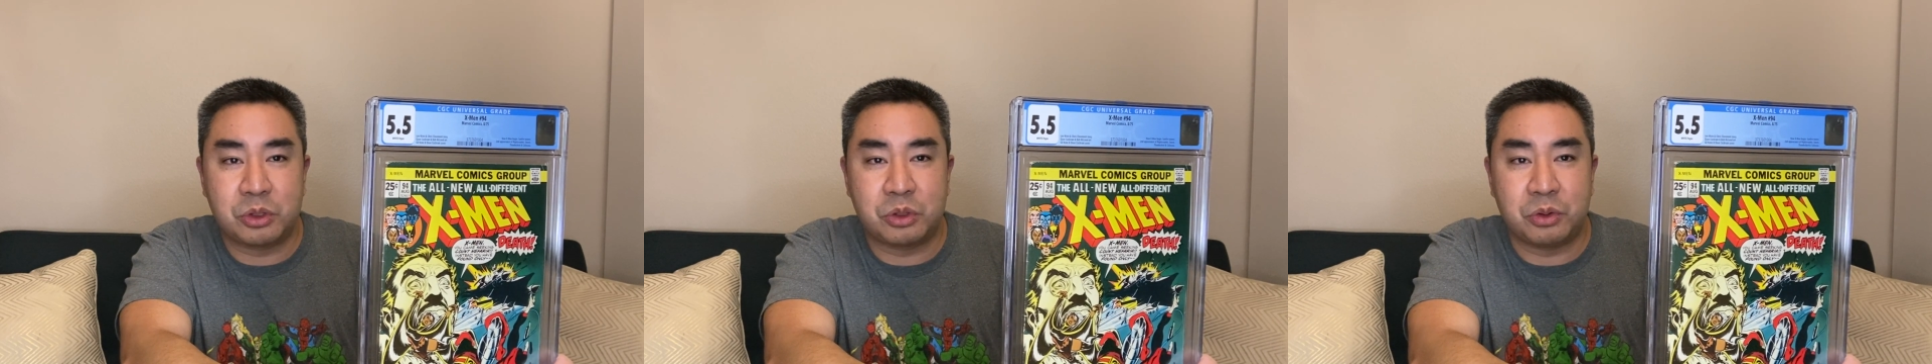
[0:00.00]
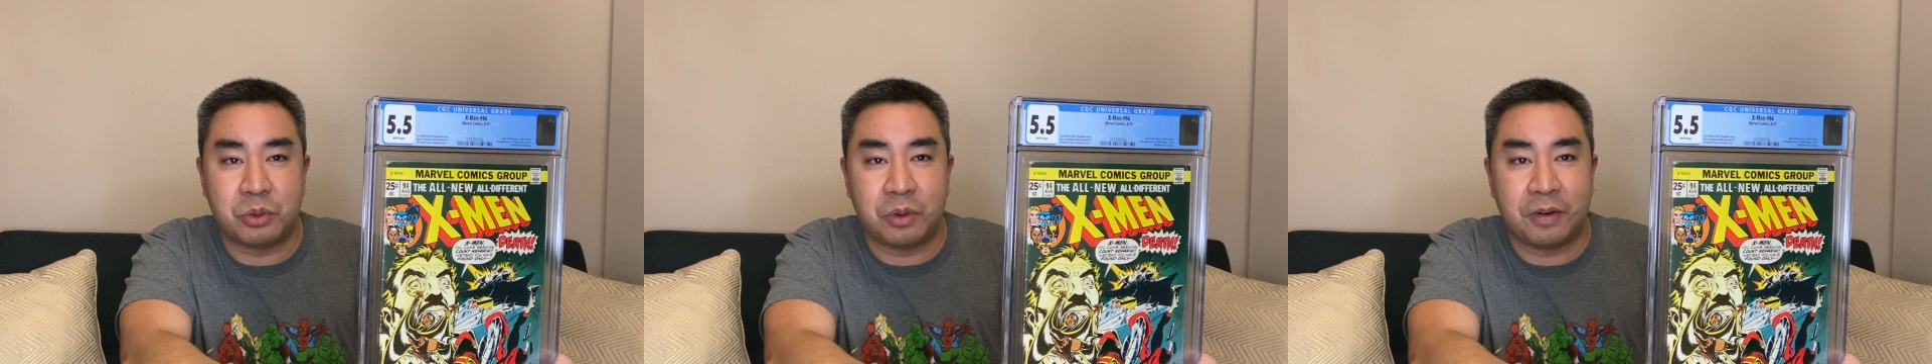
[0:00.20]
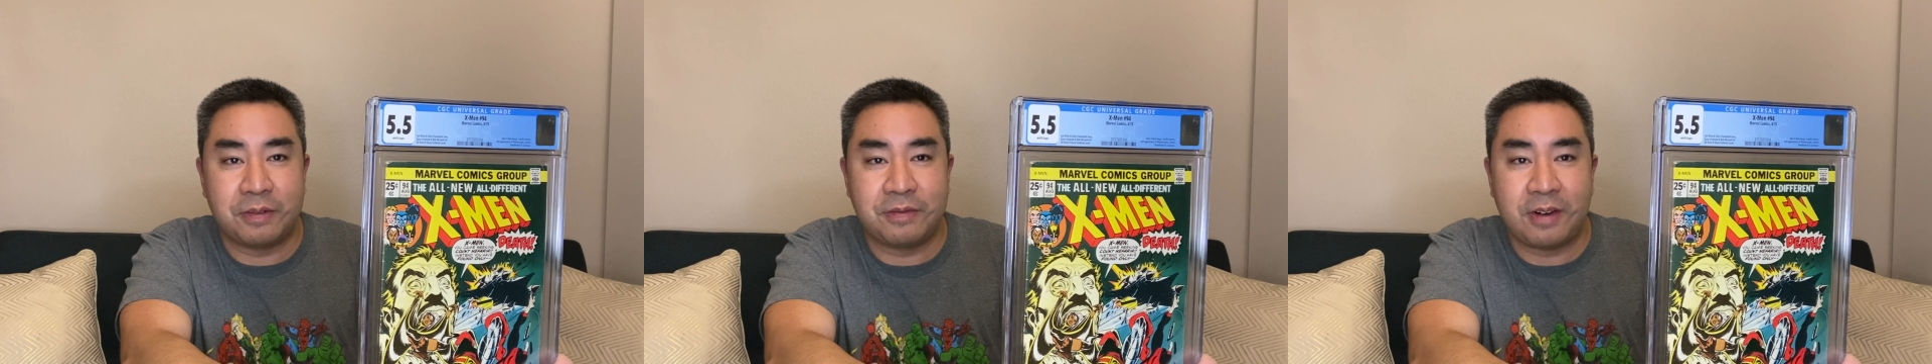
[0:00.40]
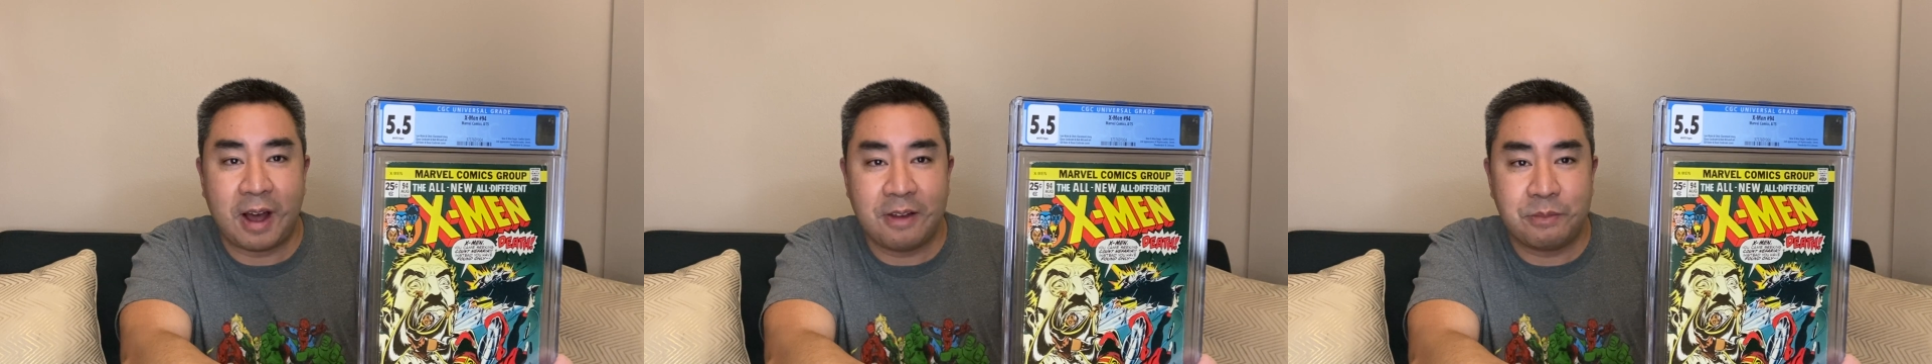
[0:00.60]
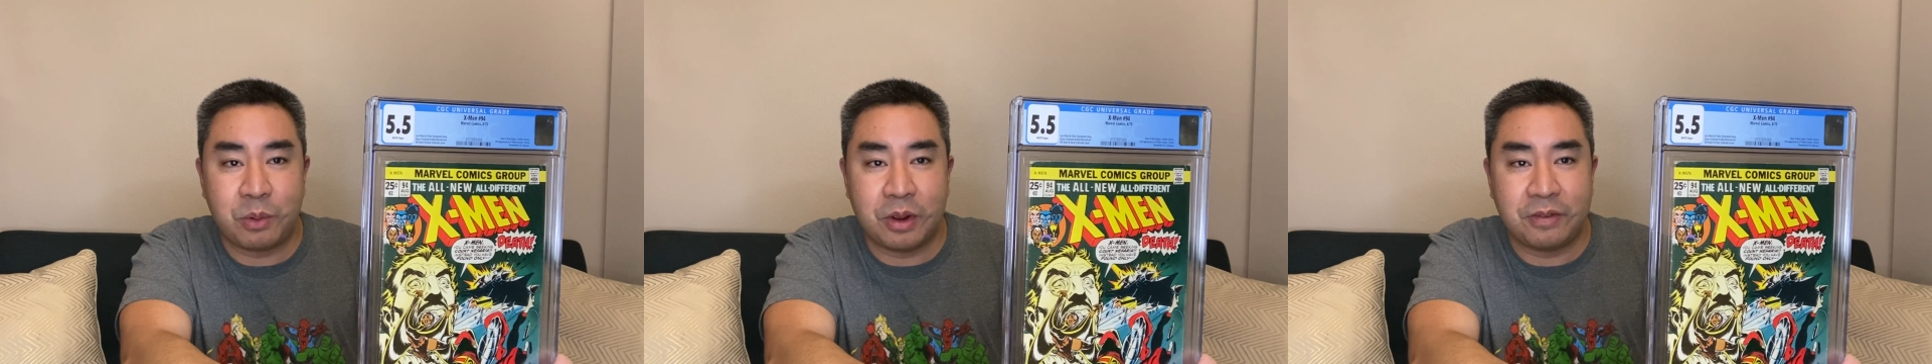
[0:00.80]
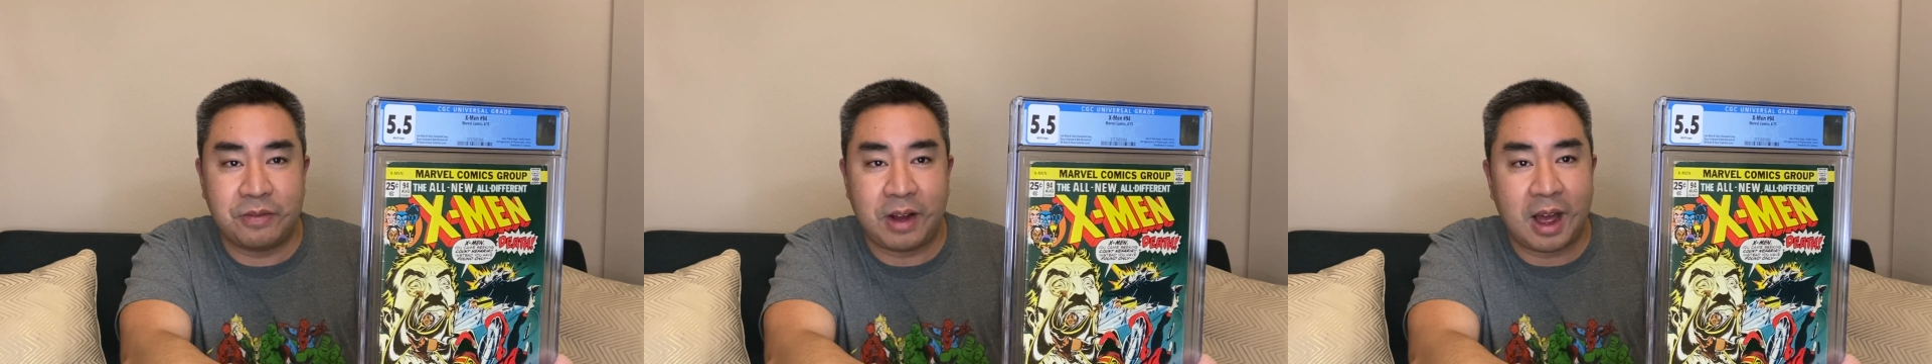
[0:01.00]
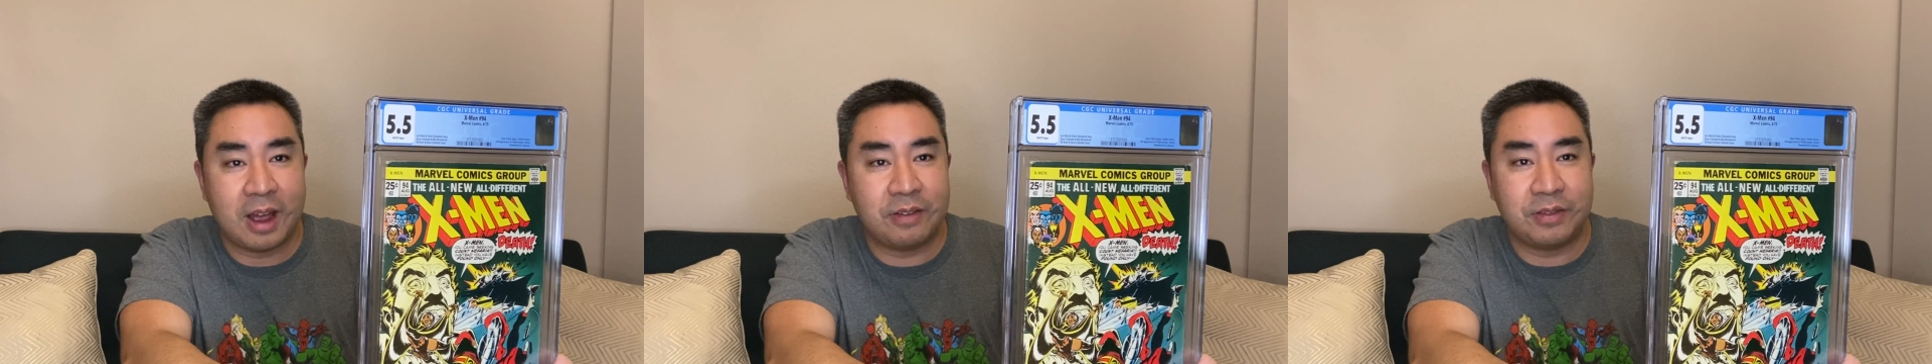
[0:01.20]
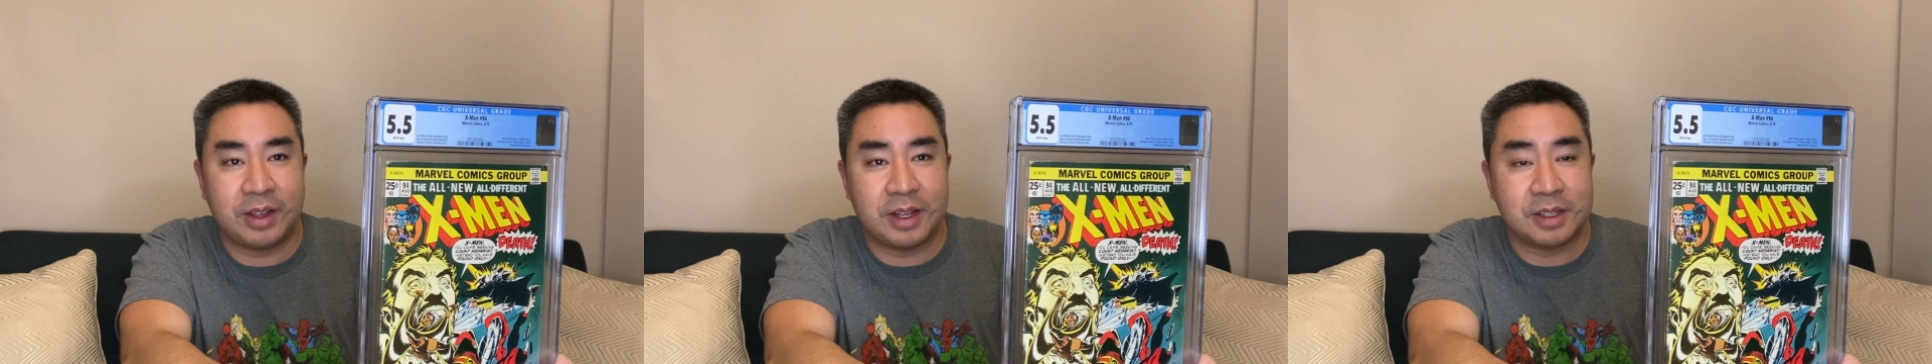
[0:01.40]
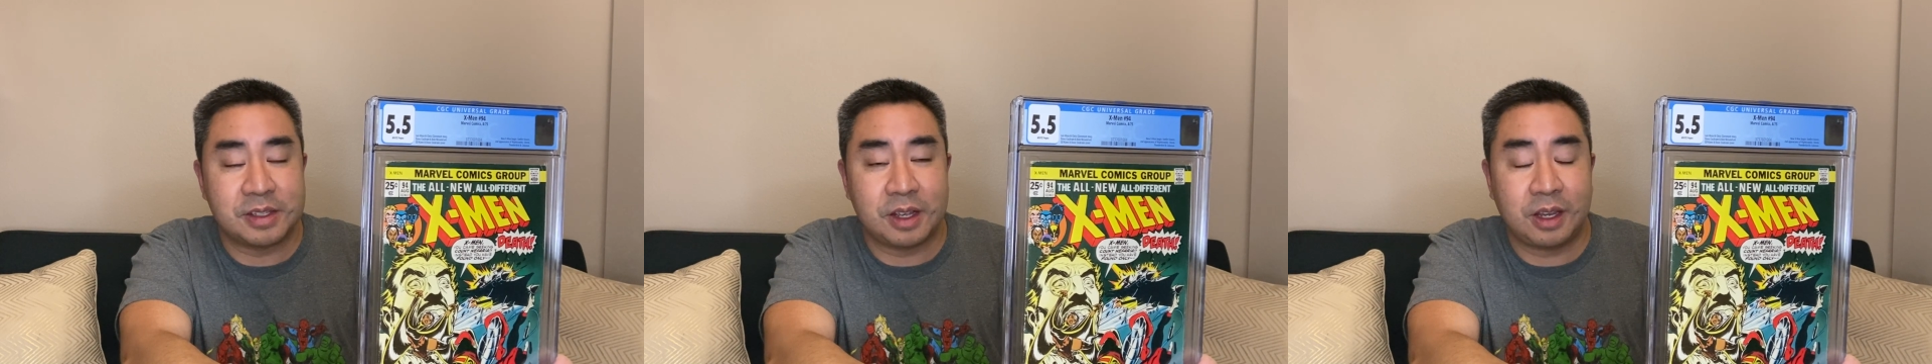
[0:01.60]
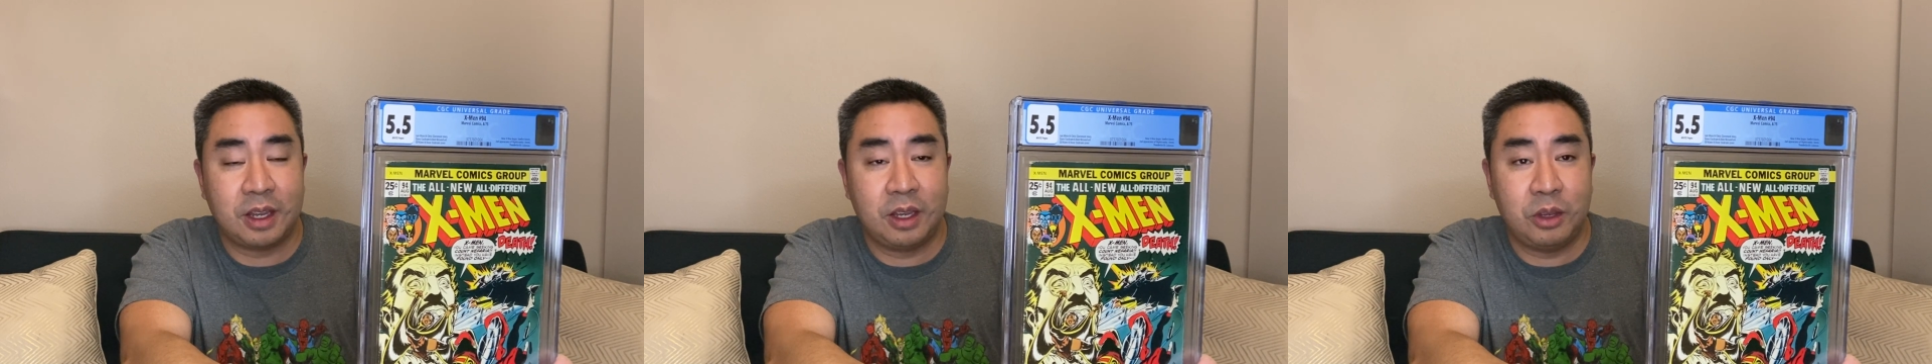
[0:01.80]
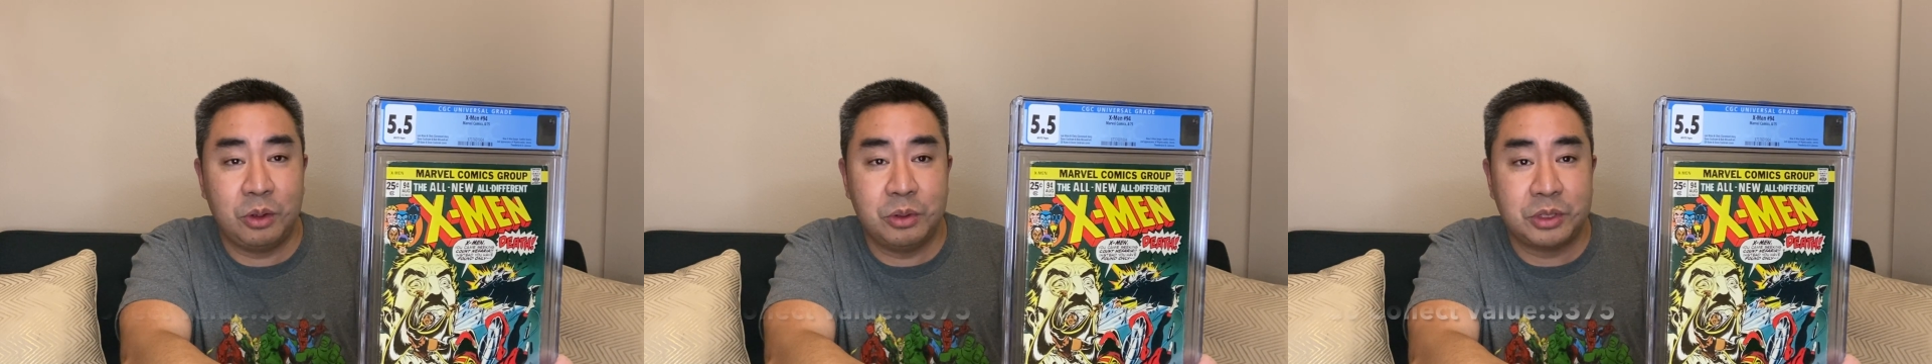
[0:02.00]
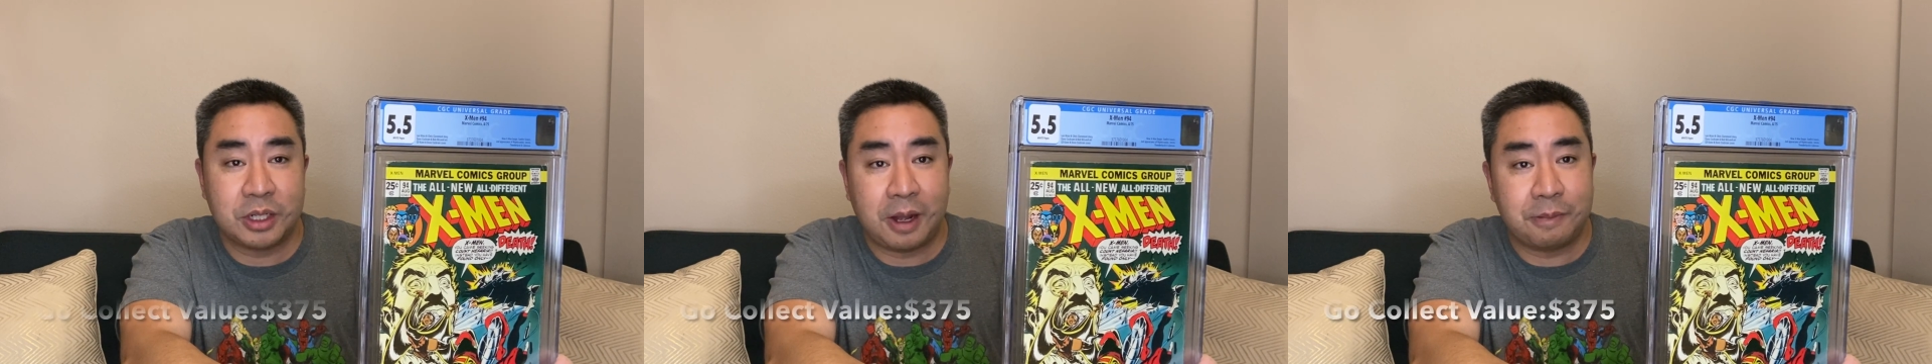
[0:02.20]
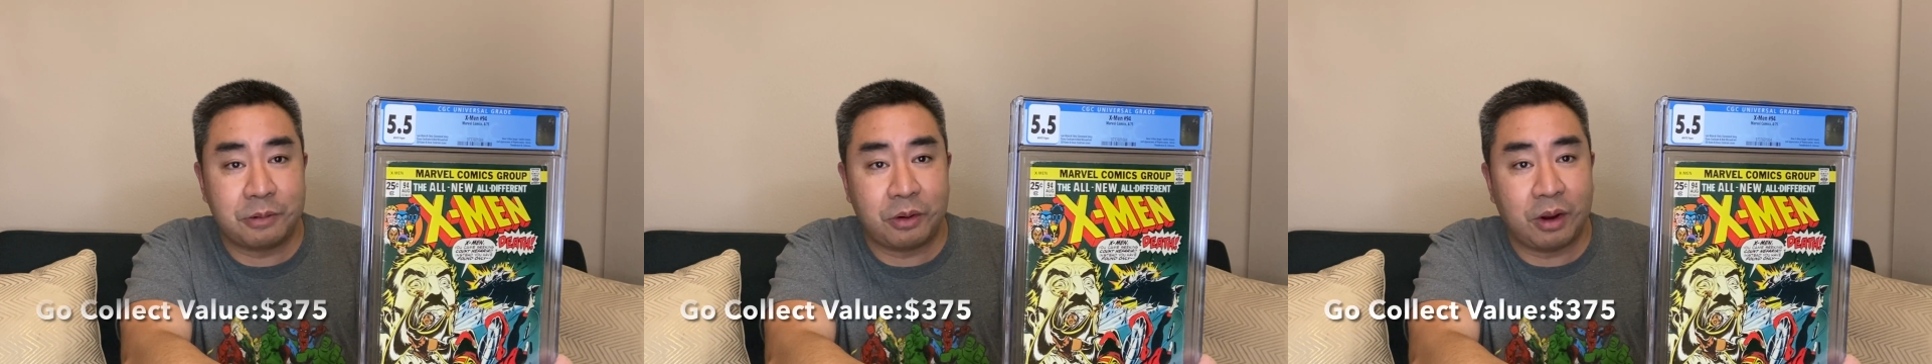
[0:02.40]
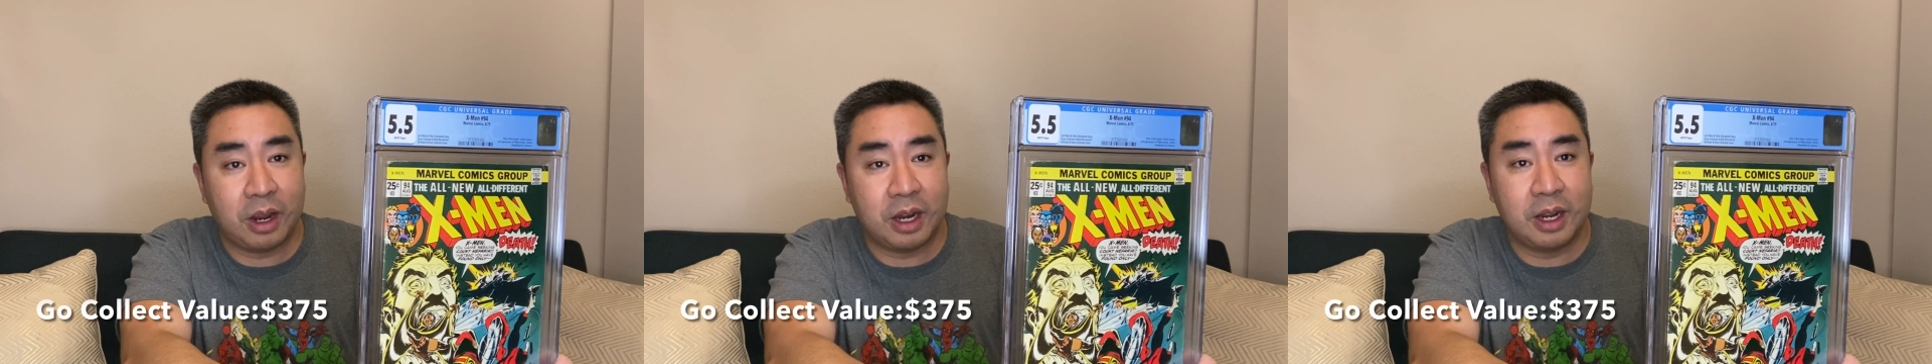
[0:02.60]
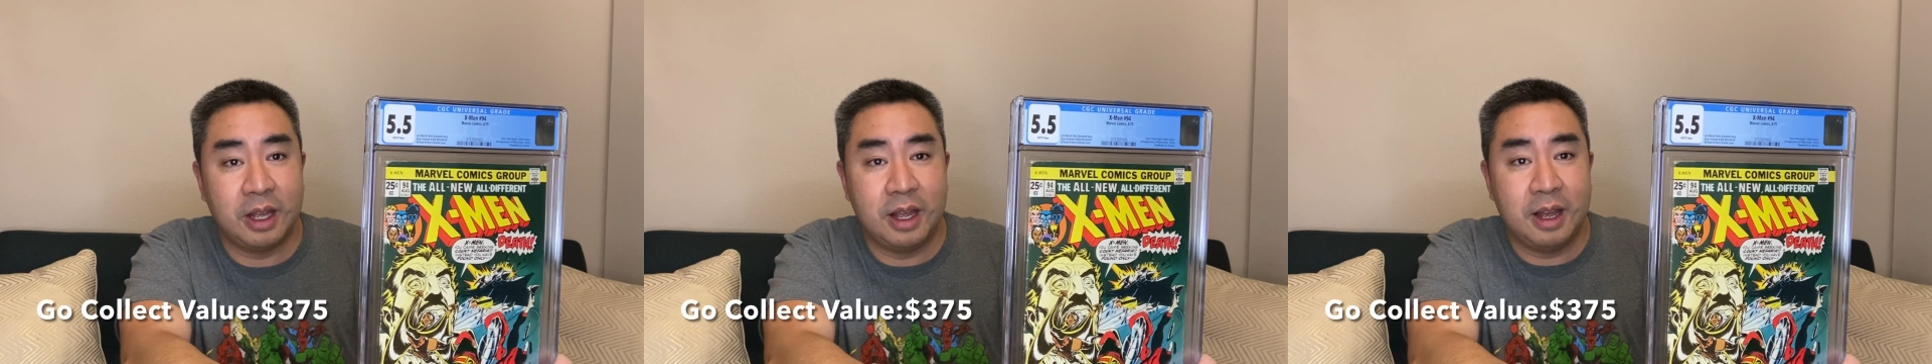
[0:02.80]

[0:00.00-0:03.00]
to a 5.5 is a huge upgrade.